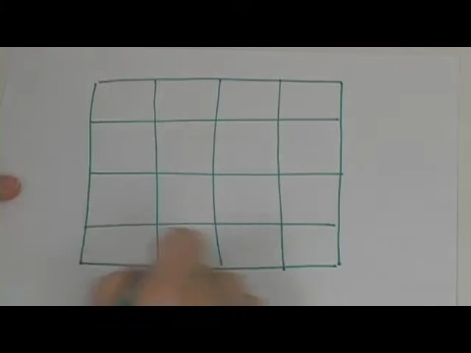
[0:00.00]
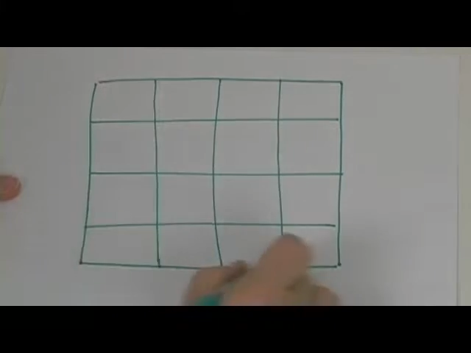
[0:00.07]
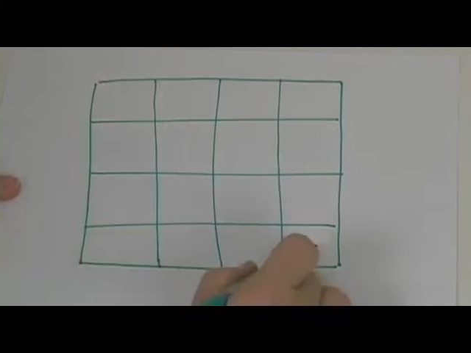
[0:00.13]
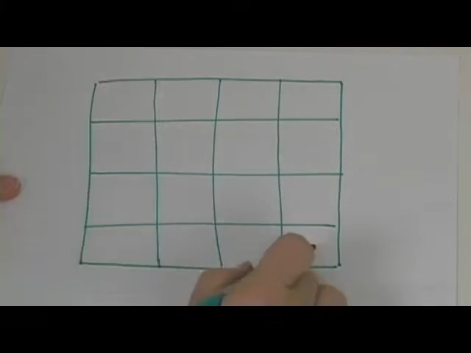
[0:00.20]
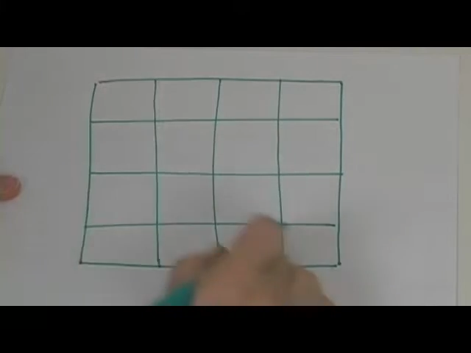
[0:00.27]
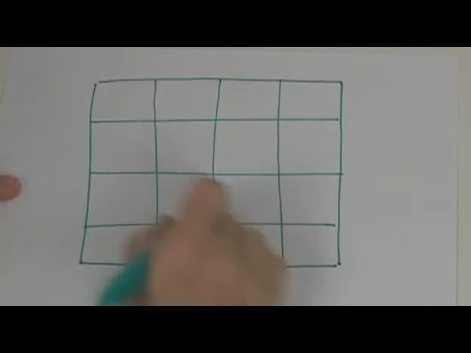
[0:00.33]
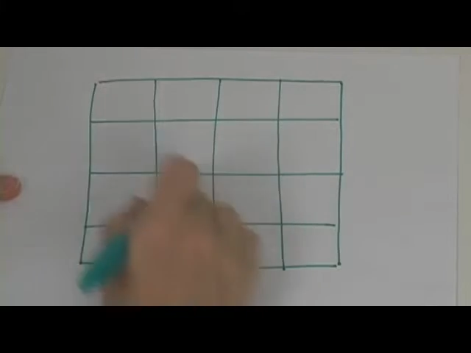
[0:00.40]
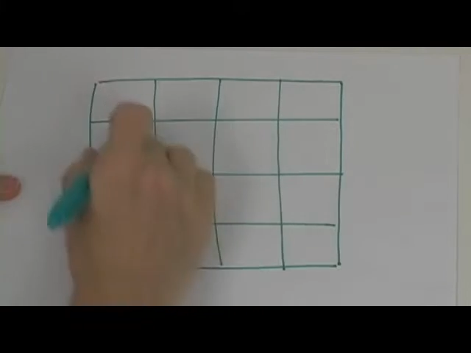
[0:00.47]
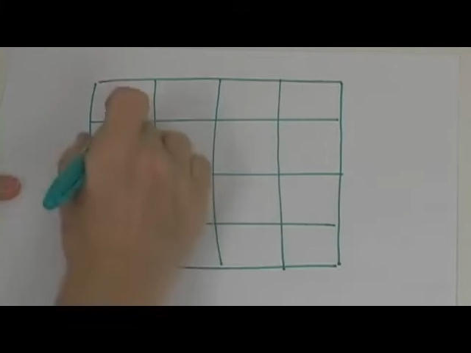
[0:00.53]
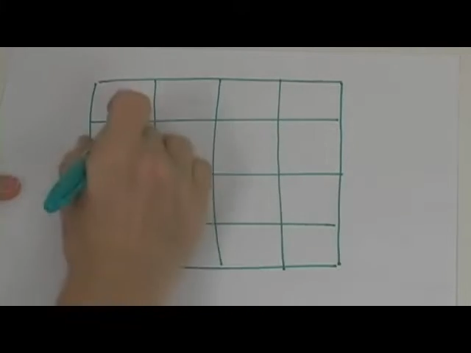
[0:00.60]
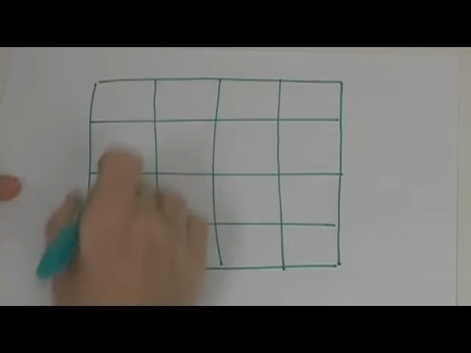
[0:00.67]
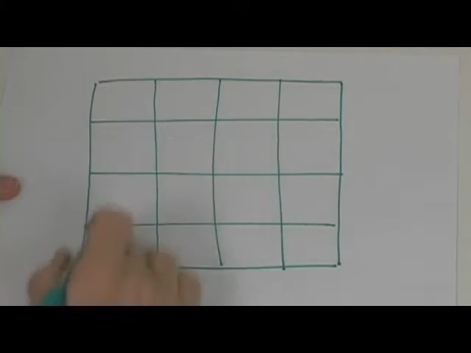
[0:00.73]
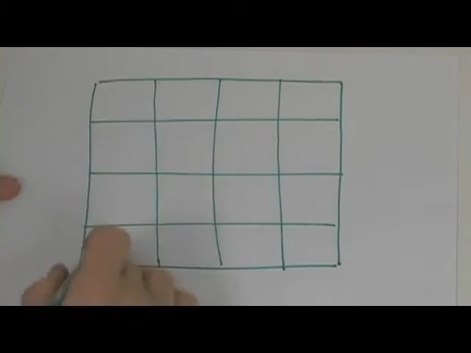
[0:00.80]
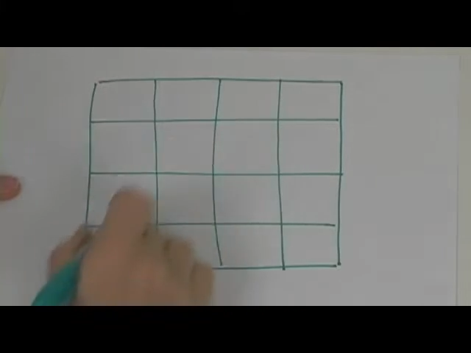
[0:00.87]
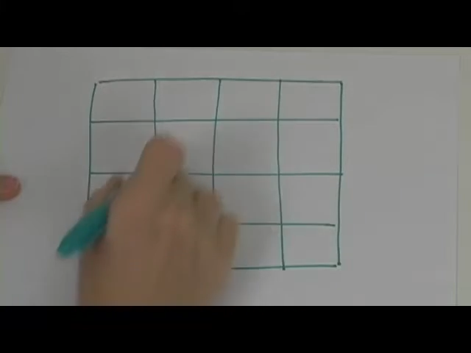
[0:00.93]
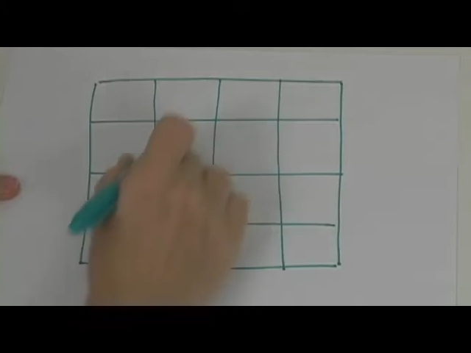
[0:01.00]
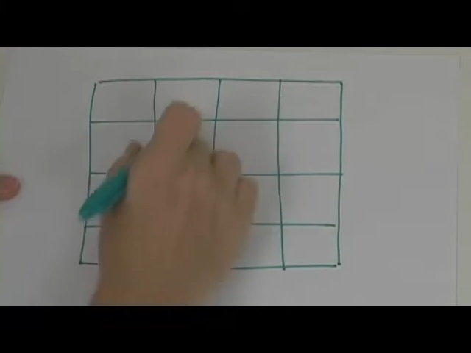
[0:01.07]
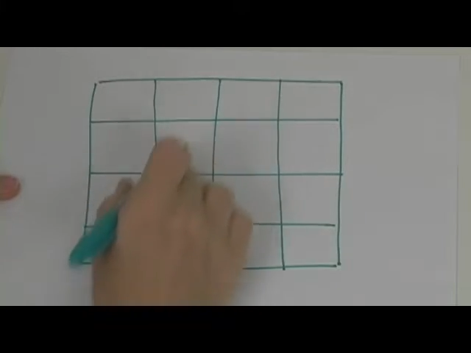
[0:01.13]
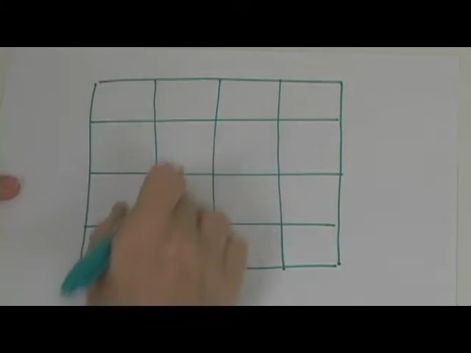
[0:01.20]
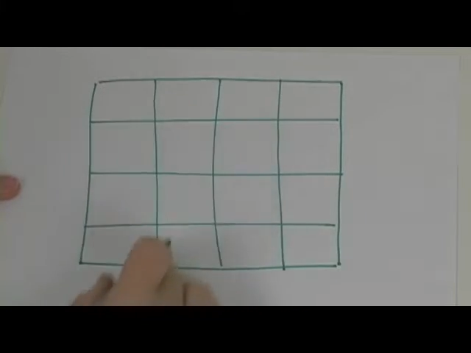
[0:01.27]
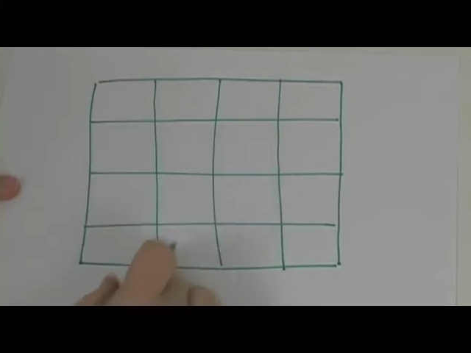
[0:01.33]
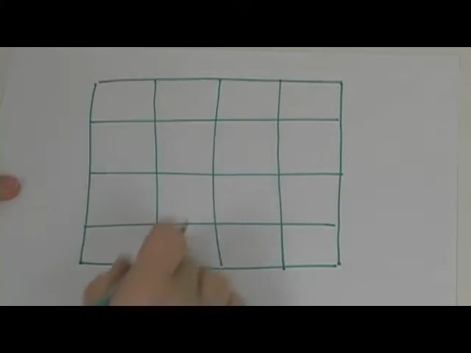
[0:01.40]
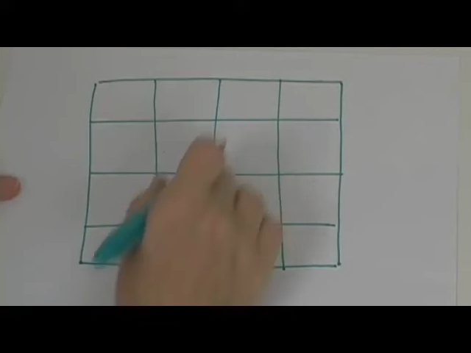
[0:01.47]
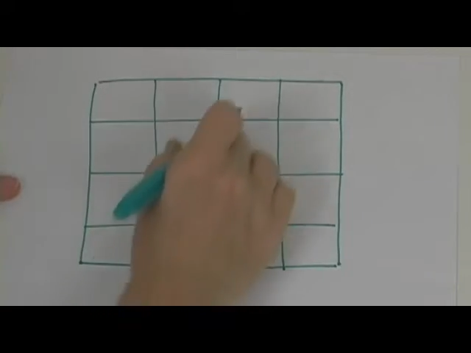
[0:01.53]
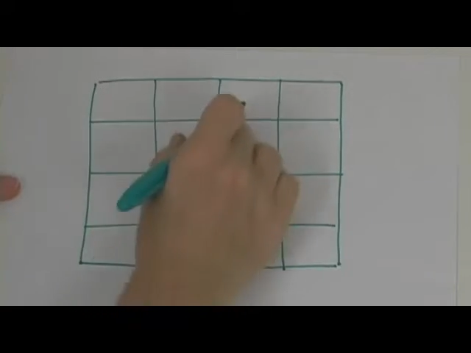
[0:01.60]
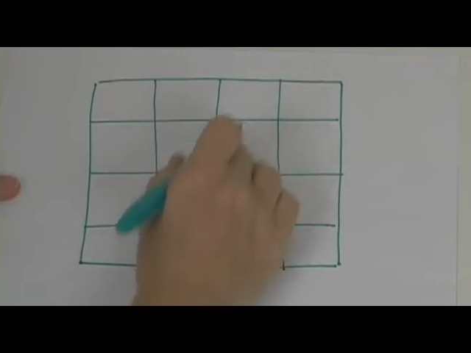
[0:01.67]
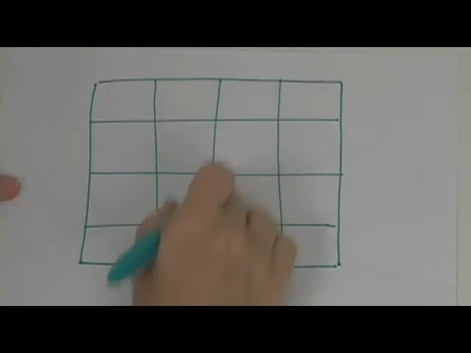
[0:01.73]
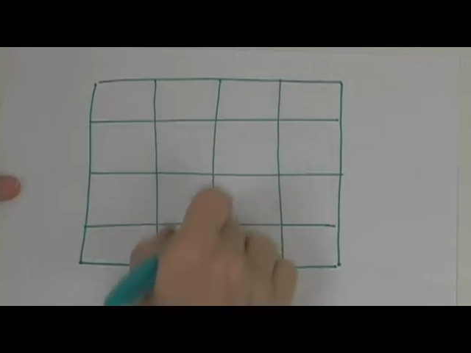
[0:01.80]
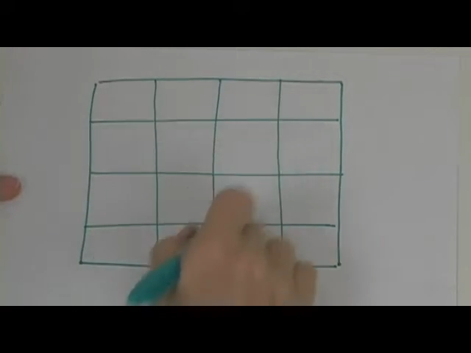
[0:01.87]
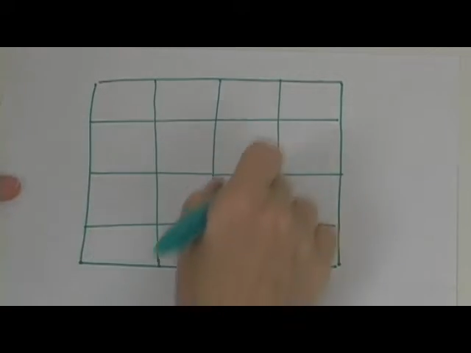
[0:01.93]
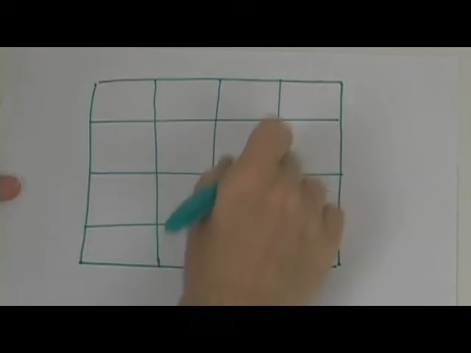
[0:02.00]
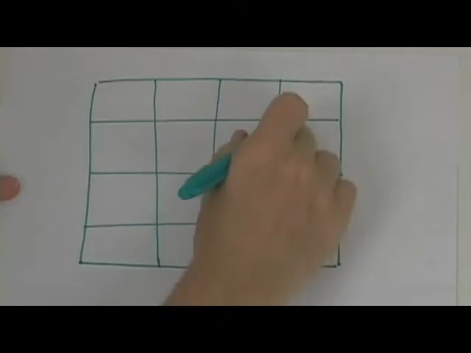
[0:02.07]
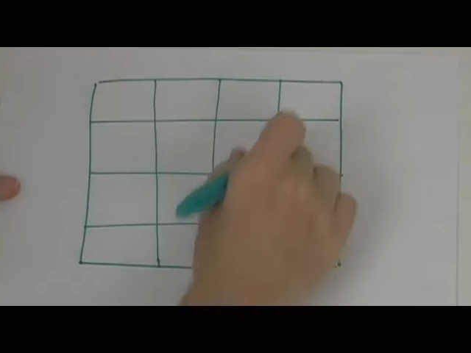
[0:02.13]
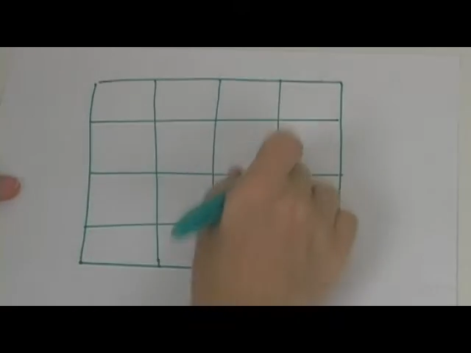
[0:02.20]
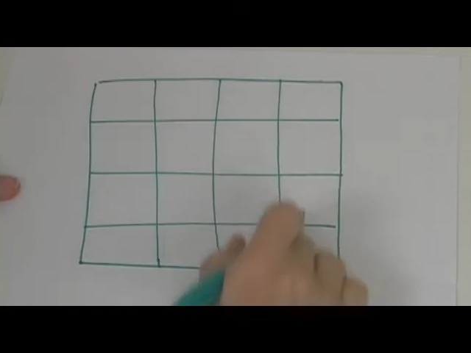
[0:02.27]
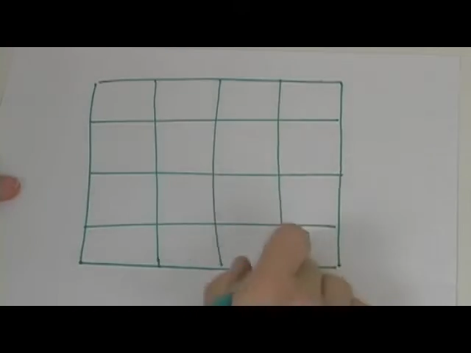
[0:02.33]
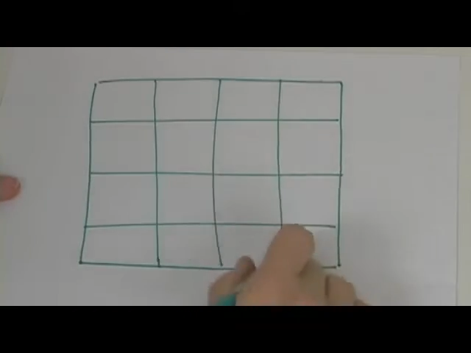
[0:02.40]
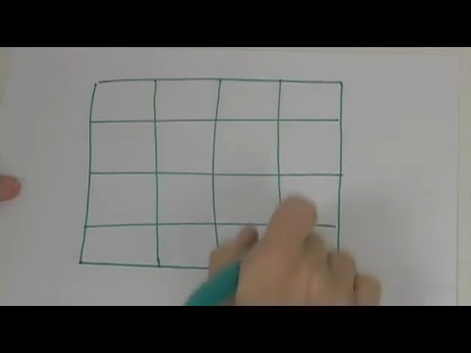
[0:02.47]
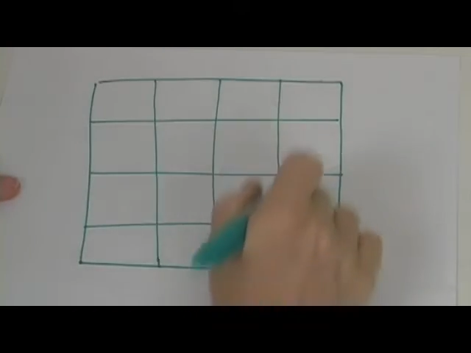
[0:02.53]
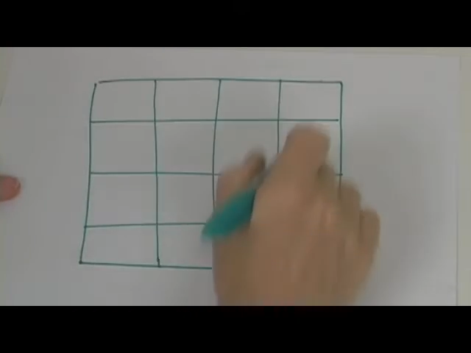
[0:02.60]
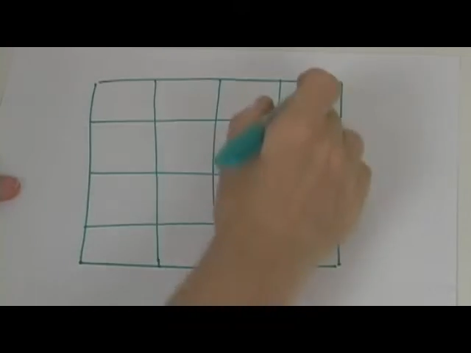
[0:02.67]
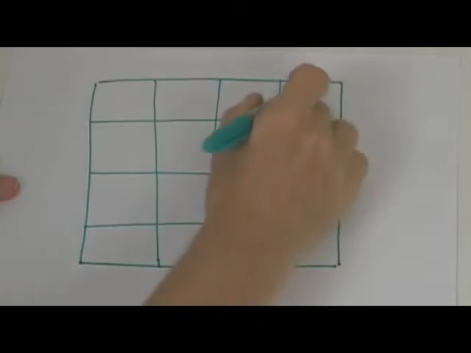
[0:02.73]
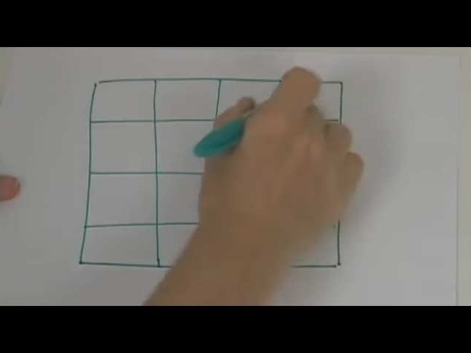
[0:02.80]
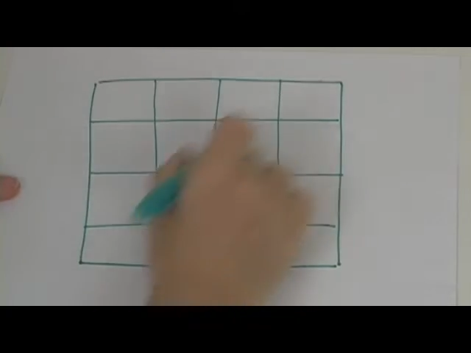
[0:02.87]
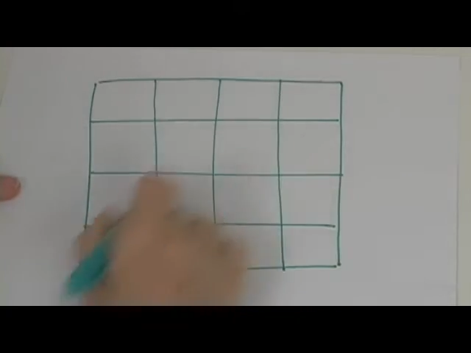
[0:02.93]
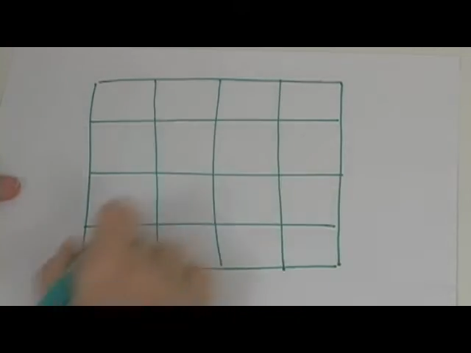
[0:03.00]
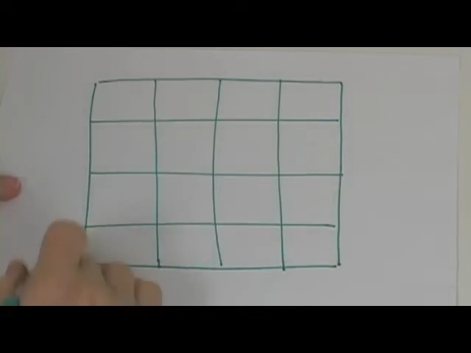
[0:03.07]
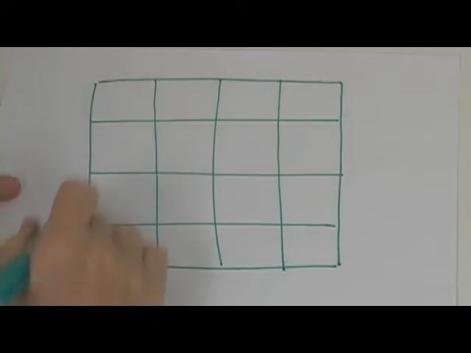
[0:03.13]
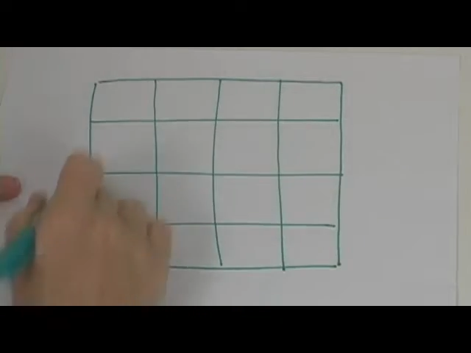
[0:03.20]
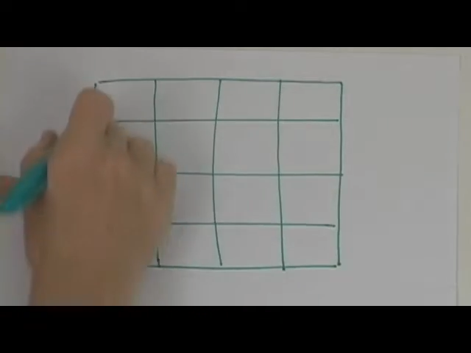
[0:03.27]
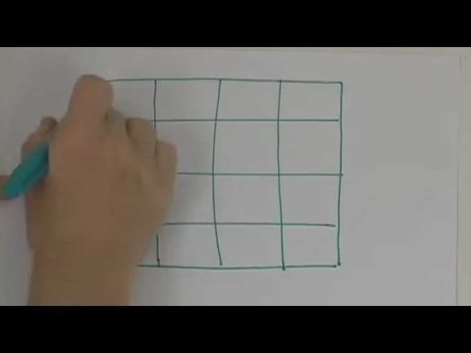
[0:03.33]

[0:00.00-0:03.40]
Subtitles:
[unreadable: no face in view]